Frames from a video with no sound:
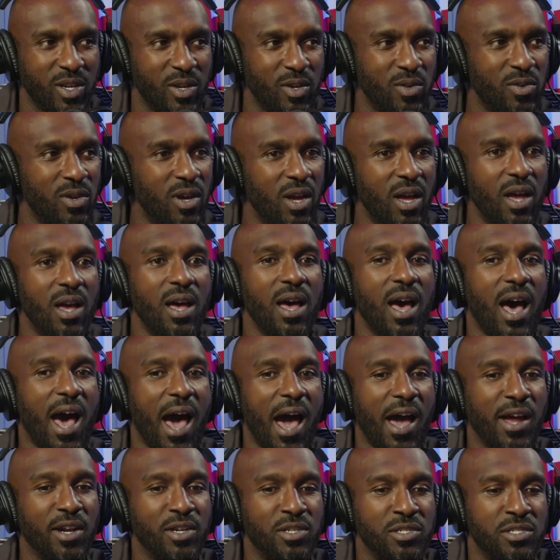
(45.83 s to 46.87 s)
So
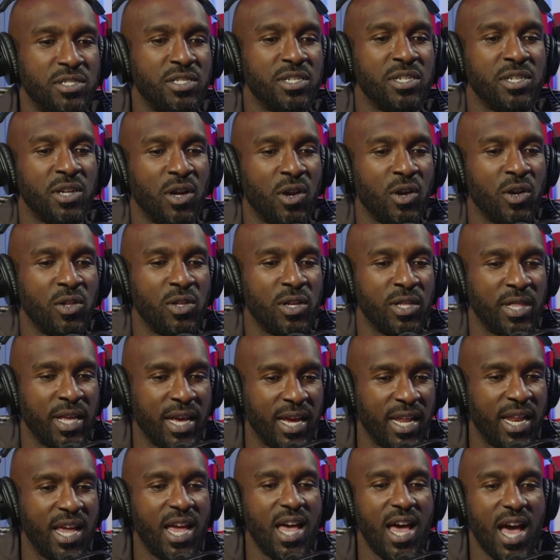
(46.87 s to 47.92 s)
I understood early
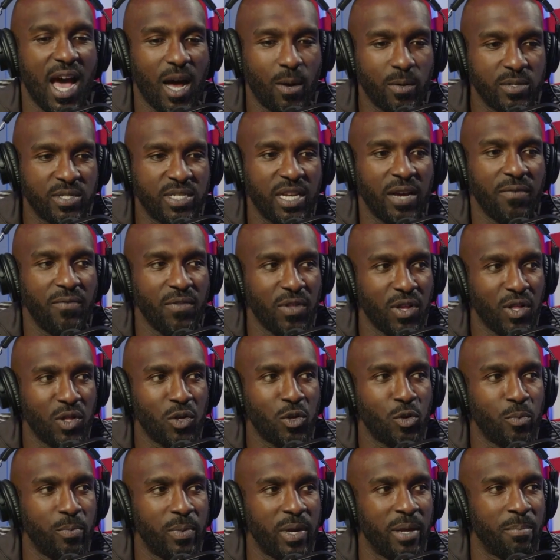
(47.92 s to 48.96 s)
that I was definitely a
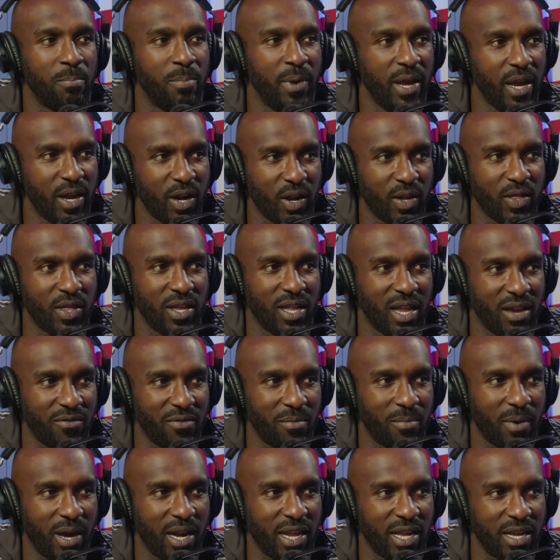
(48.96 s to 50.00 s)
little bit bigger than
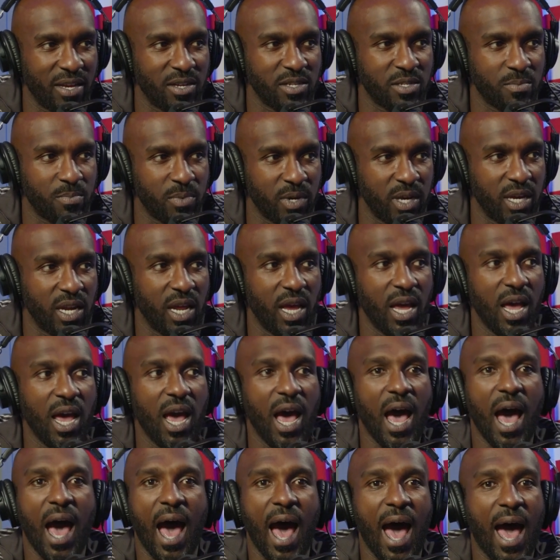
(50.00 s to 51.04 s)
everybody else, but
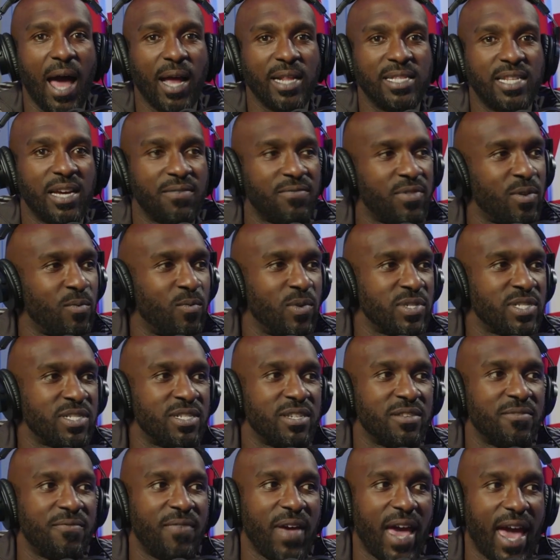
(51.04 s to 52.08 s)
I definitely wasn't
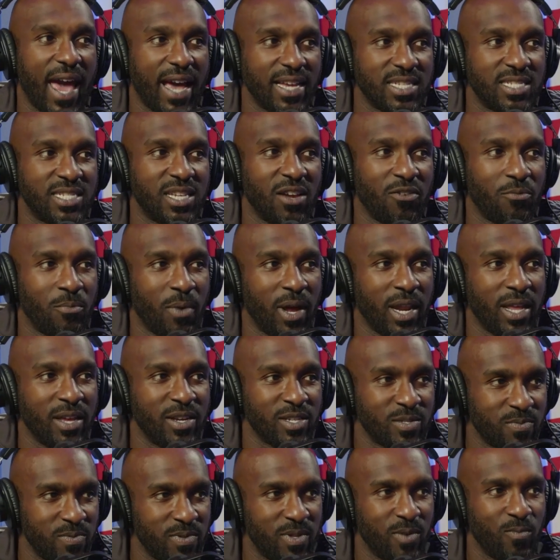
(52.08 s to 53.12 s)
as fast as everybody
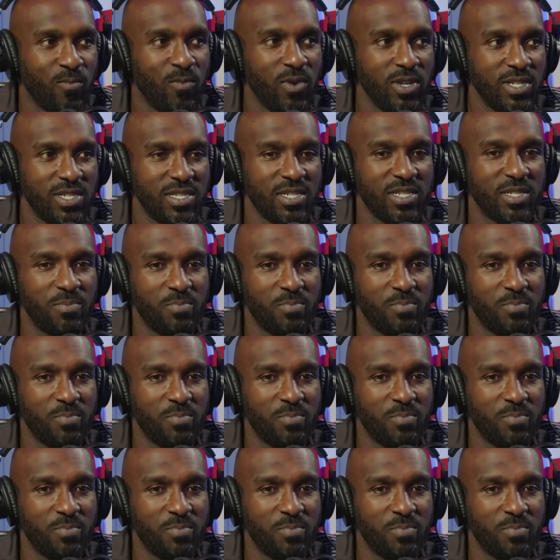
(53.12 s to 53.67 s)
else. But then once the